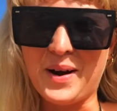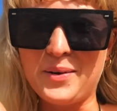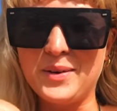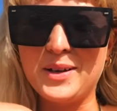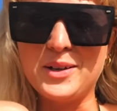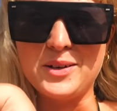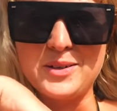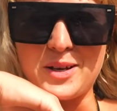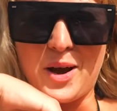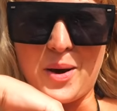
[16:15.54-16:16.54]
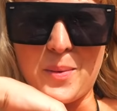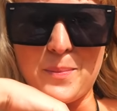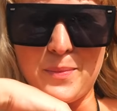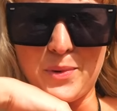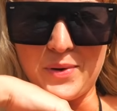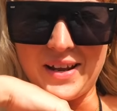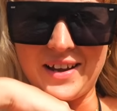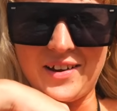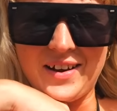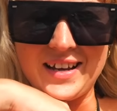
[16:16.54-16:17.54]
Well, good morning,
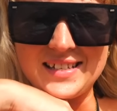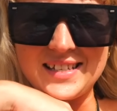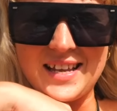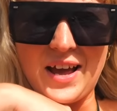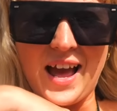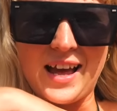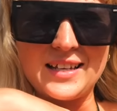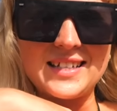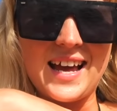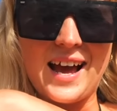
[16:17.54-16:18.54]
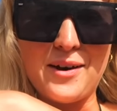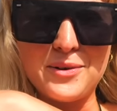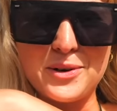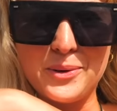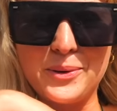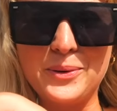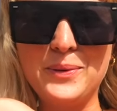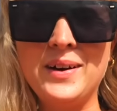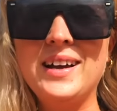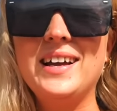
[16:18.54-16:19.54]
guys. And how
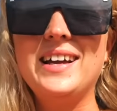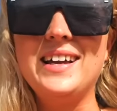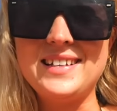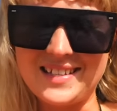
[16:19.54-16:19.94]
cool is